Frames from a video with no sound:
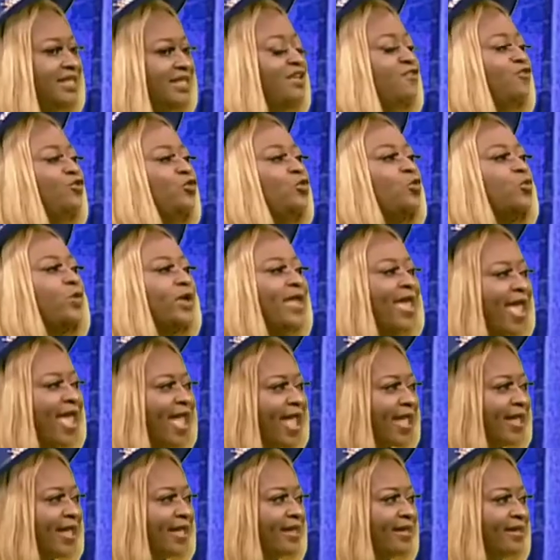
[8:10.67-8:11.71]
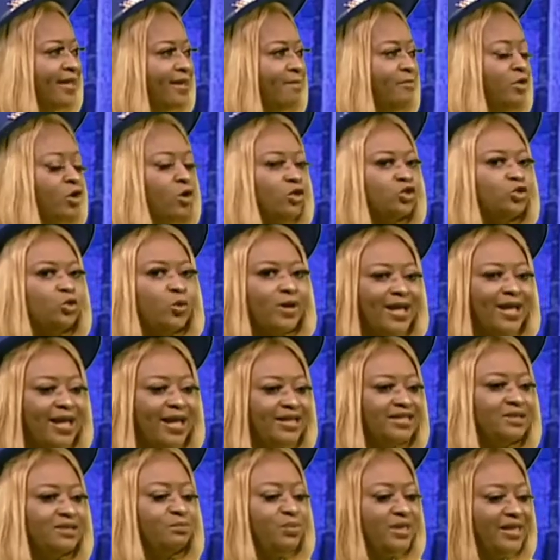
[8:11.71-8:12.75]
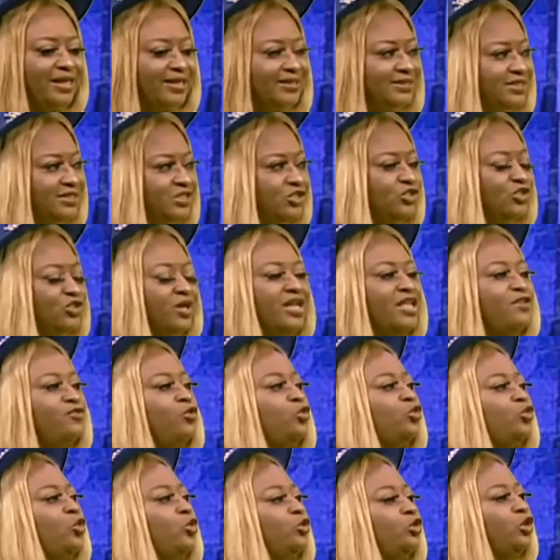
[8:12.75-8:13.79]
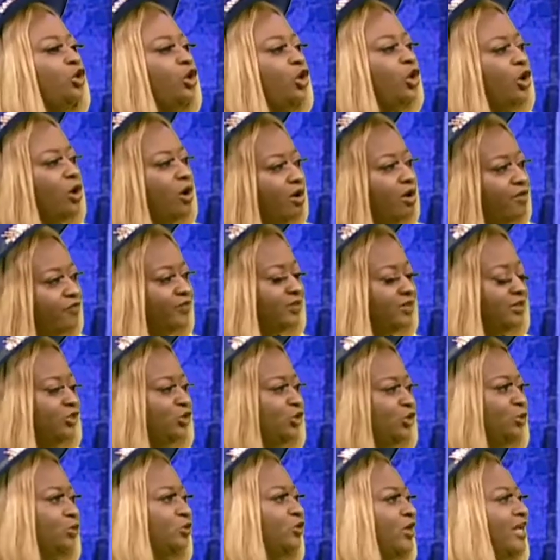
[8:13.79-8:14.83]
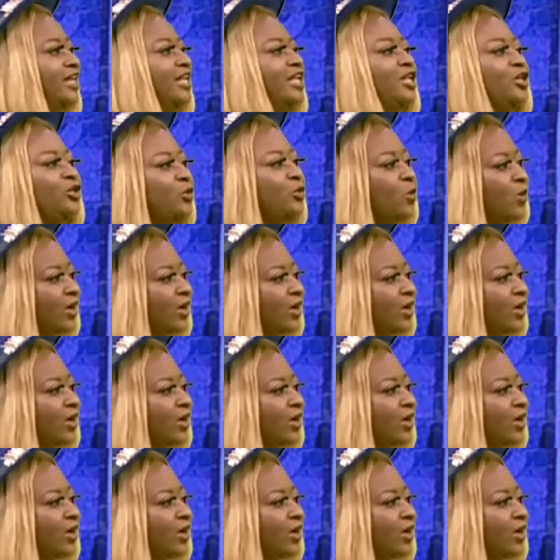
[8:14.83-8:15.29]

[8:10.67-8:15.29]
if you care. Because you can't be a teacher if you don't love the children in your